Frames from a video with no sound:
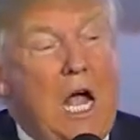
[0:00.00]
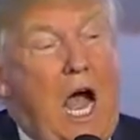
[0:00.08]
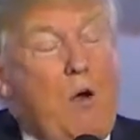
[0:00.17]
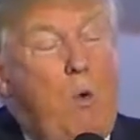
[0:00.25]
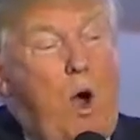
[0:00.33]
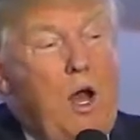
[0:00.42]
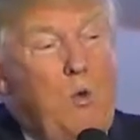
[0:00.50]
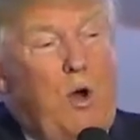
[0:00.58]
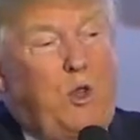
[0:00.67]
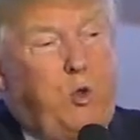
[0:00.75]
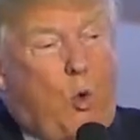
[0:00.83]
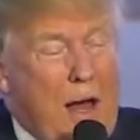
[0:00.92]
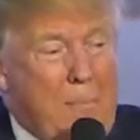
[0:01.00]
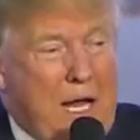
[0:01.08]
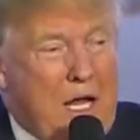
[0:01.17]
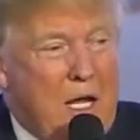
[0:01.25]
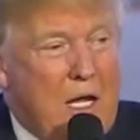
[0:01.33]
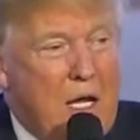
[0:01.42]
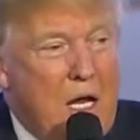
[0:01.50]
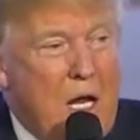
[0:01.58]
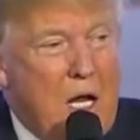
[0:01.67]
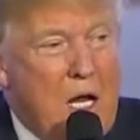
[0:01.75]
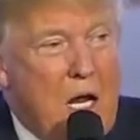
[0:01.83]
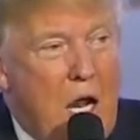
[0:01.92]
I won with women.
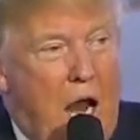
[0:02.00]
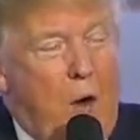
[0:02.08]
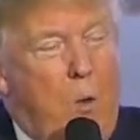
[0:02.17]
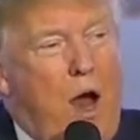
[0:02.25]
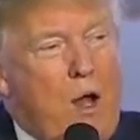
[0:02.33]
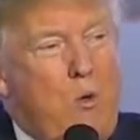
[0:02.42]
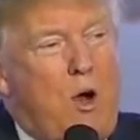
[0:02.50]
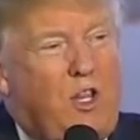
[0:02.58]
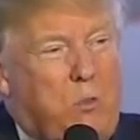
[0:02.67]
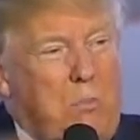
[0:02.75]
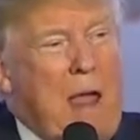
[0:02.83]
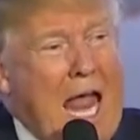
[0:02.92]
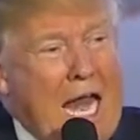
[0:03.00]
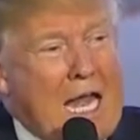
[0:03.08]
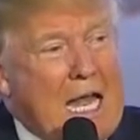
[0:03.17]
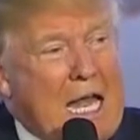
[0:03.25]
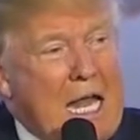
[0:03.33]
I won with men.